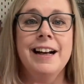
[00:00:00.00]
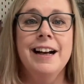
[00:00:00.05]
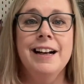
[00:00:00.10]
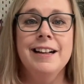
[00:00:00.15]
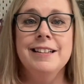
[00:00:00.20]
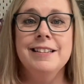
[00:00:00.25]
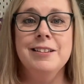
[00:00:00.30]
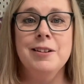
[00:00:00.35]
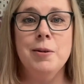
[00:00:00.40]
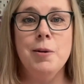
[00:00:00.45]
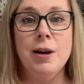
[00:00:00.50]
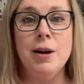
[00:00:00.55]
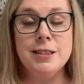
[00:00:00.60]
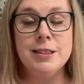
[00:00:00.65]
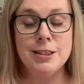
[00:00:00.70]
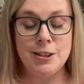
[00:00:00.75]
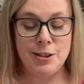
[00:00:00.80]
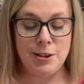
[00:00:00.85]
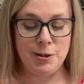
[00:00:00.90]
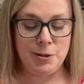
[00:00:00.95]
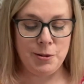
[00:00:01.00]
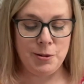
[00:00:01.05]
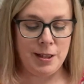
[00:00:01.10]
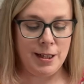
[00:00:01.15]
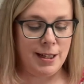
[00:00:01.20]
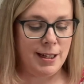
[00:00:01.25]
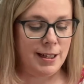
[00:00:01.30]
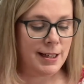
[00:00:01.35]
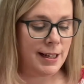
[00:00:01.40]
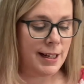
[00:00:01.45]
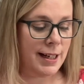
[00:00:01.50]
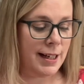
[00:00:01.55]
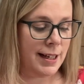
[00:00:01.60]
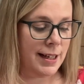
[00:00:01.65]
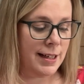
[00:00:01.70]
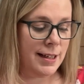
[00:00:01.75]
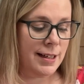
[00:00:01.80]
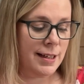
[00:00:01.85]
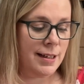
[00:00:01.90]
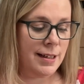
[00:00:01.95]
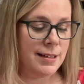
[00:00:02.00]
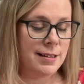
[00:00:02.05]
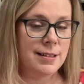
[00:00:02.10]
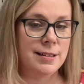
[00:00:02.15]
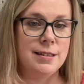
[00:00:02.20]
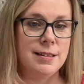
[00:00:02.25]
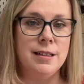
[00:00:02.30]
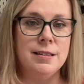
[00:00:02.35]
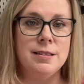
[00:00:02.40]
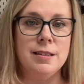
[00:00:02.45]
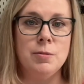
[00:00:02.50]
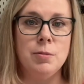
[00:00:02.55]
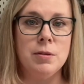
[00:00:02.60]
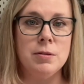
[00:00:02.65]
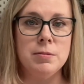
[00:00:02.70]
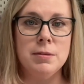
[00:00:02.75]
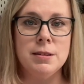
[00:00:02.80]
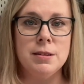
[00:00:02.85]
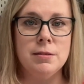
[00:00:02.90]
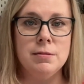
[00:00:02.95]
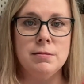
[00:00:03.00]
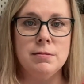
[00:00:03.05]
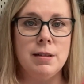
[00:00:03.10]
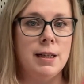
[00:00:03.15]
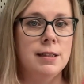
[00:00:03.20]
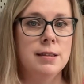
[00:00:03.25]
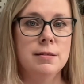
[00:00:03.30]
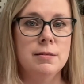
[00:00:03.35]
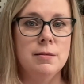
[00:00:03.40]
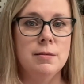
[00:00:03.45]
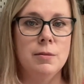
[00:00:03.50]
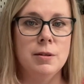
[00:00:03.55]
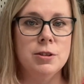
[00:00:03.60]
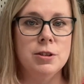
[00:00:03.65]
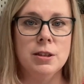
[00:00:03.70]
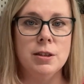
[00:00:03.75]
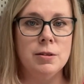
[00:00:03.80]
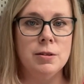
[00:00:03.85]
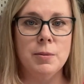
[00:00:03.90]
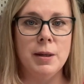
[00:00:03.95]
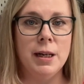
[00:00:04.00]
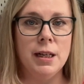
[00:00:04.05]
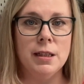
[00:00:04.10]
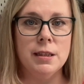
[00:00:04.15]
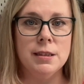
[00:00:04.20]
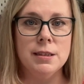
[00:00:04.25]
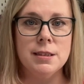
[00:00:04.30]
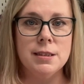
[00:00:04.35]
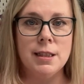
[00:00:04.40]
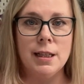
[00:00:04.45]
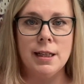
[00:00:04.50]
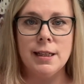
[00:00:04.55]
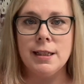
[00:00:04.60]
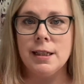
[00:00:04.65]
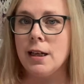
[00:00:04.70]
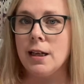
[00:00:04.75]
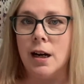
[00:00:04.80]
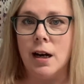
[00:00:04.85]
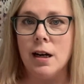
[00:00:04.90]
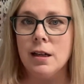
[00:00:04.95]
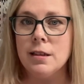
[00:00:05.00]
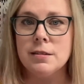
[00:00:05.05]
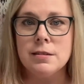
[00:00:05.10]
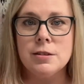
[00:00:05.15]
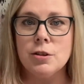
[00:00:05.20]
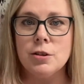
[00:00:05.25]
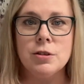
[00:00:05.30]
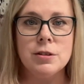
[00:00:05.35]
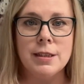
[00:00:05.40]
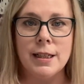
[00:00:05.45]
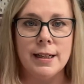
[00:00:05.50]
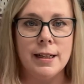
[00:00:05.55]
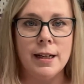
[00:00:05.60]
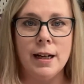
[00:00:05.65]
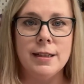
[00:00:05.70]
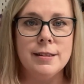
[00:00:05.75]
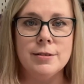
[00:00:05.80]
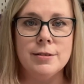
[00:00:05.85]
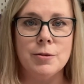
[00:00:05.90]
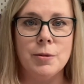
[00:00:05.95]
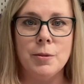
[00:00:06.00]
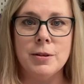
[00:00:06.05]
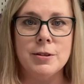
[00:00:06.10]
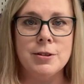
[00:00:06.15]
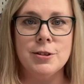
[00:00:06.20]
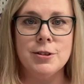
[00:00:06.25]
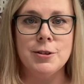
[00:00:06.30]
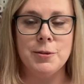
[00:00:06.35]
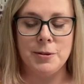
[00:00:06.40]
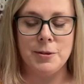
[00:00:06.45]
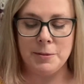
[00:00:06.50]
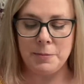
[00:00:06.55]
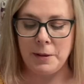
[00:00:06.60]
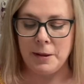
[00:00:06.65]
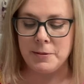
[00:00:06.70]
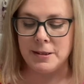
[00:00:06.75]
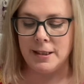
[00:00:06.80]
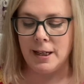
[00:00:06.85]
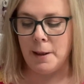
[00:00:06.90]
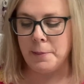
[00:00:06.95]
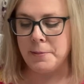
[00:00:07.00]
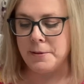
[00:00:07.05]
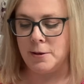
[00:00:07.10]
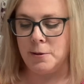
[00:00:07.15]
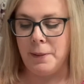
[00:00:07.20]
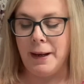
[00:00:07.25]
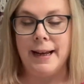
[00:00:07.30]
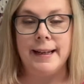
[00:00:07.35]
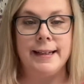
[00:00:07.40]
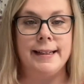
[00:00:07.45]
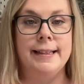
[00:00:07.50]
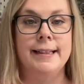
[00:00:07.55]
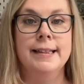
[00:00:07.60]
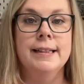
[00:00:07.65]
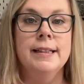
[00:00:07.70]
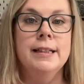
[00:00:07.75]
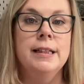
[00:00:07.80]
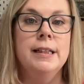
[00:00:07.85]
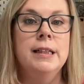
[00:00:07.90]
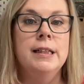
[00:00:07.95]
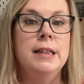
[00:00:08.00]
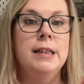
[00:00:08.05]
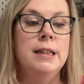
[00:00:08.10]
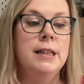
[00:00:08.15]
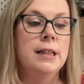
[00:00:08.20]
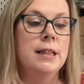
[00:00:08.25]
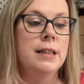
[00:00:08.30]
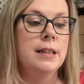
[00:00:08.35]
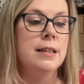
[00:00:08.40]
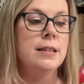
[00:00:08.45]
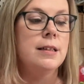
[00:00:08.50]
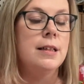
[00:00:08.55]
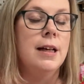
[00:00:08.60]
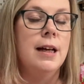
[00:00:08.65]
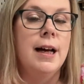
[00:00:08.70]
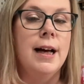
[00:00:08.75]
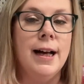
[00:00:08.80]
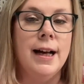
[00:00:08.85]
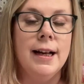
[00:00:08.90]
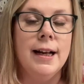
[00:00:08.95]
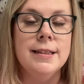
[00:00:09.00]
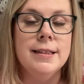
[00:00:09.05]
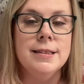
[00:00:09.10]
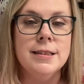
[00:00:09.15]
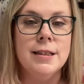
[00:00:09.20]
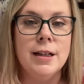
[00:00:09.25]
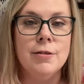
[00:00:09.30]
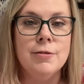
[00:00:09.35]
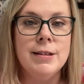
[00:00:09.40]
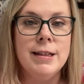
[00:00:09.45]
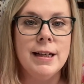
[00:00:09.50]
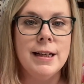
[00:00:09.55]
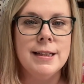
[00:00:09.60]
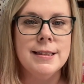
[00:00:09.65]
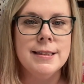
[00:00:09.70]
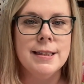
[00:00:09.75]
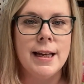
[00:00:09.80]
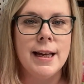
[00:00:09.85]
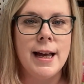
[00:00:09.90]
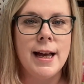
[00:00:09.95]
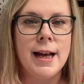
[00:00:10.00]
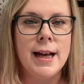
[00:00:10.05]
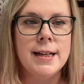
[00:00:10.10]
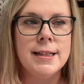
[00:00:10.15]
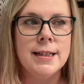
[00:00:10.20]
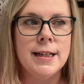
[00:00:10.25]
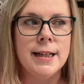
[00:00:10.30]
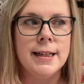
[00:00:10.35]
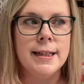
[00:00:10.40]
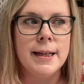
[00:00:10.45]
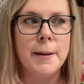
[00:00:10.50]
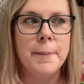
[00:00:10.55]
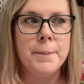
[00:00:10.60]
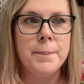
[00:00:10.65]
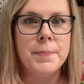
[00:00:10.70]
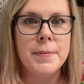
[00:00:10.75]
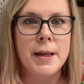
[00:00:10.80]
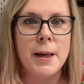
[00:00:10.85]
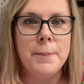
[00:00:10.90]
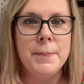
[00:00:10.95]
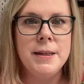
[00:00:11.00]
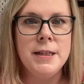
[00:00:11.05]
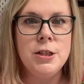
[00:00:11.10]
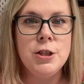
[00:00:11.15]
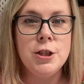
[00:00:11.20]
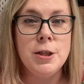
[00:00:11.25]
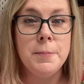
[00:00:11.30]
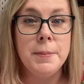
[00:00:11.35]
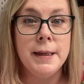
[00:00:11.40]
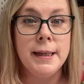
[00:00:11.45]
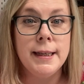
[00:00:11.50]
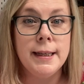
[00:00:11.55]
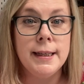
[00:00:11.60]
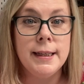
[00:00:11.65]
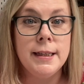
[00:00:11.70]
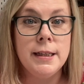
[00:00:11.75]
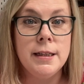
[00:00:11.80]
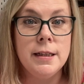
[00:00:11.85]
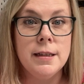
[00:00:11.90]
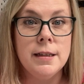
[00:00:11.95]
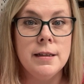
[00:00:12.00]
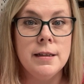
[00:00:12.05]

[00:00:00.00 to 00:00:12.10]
didn't know what to do. And I said, what do I do? Like, what's she going to wear? It's like on Sunday. I don't know what to do. And I was in absolute panic. And I realised I had like a peachy pinky